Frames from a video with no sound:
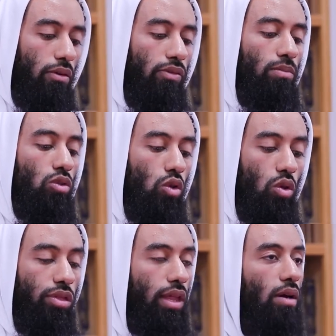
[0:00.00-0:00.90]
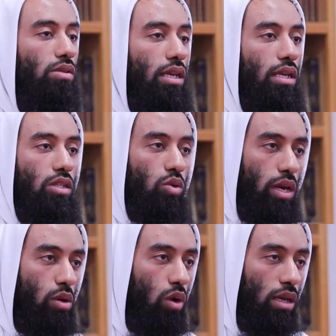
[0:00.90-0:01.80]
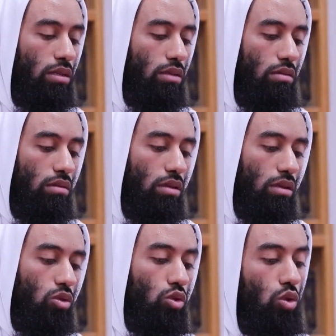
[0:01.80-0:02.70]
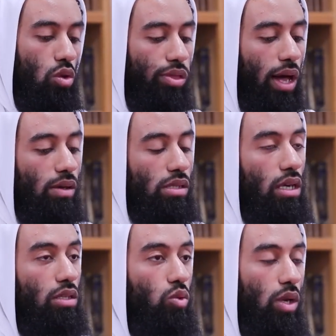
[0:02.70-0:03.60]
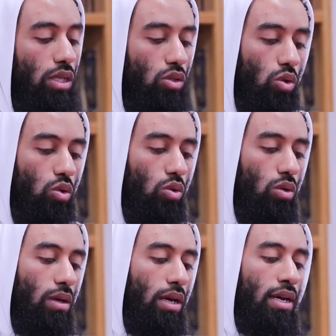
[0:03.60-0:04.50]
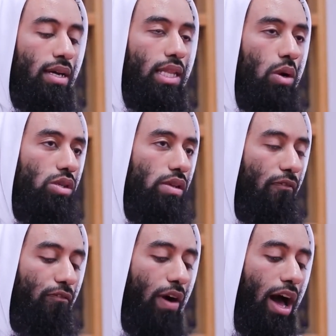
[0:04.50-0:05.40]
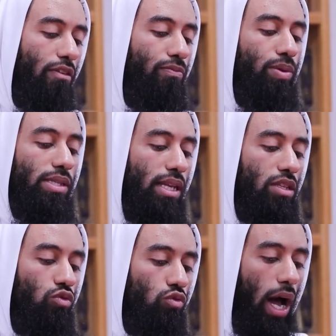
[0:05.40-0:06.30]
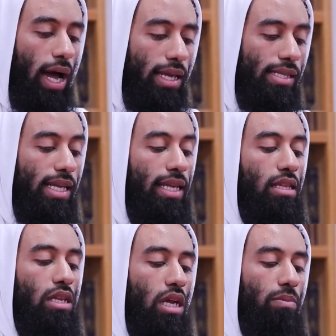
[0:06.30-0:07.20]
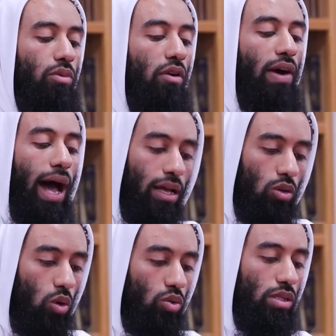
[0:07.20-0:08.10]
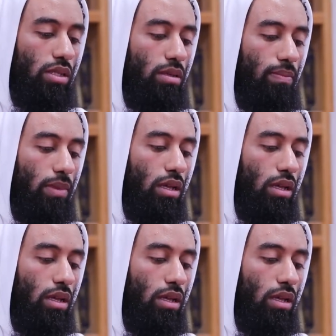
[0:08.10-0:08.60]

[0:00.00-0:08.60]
From 2021, to 2022, there was a 5% rise in the number of adults,